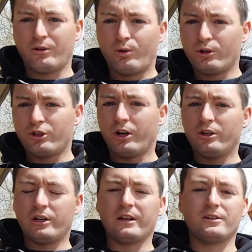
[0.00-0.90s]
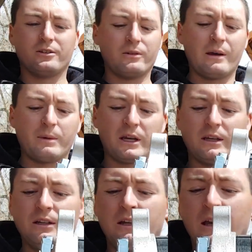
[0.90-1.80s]
core charge, had to turn that back
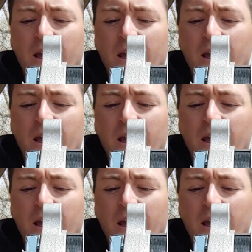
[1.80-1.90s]
in.